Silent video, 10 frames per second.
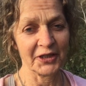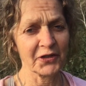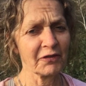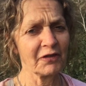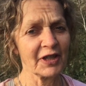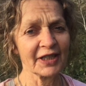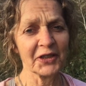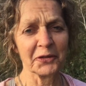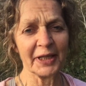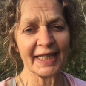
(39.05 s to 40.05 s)
It's very
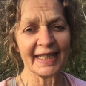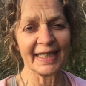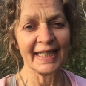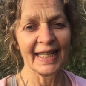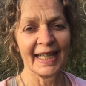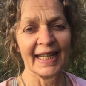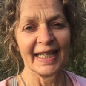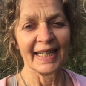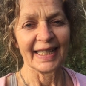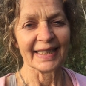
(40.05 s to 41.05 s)
green.
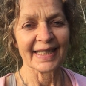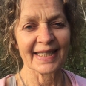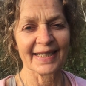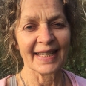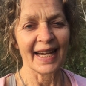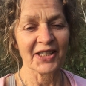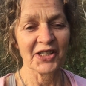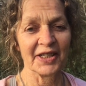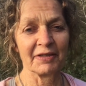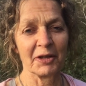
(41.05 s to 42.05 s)
It's
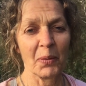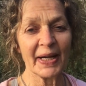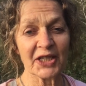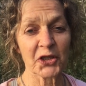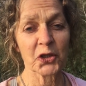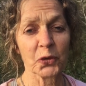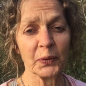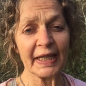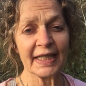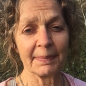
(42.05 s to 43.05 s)
actually quite
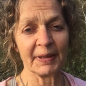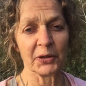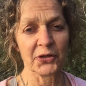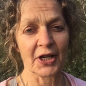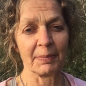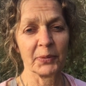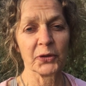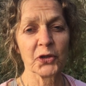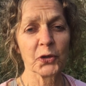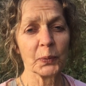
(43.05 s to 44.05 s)
sweet because I
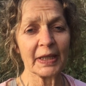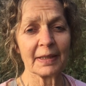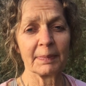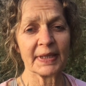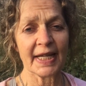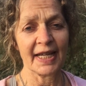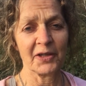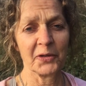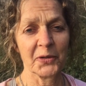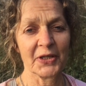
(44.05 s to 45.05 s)
put sweet
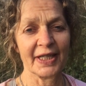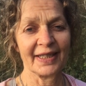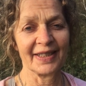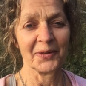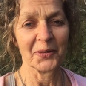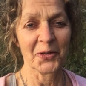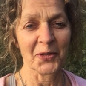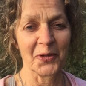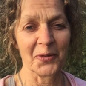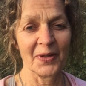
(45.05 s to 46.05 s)
potatoes in it
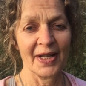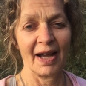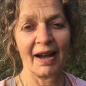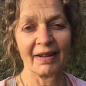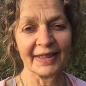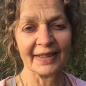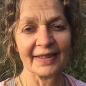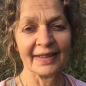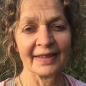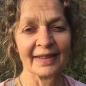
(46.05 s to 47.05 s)
also,
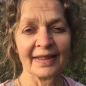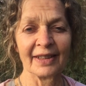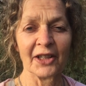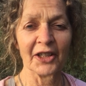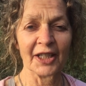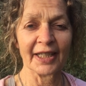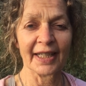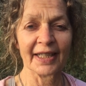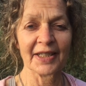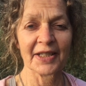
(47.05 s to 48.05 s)
onion, garlic,
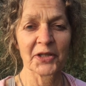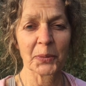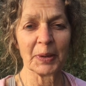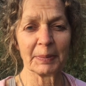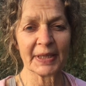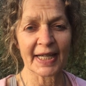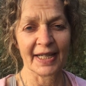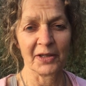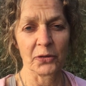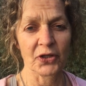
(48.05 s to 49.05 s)
sweet
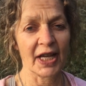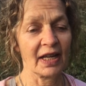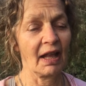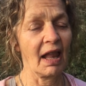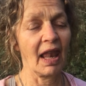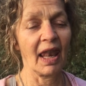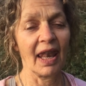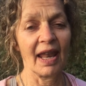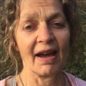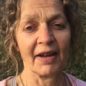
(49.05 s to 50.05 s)
potatoes, and a
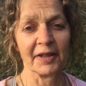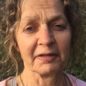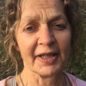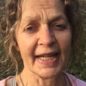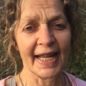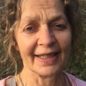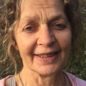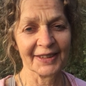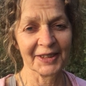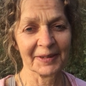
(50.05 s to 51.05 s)
lot of
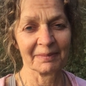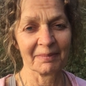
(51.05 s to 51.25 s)
nettles.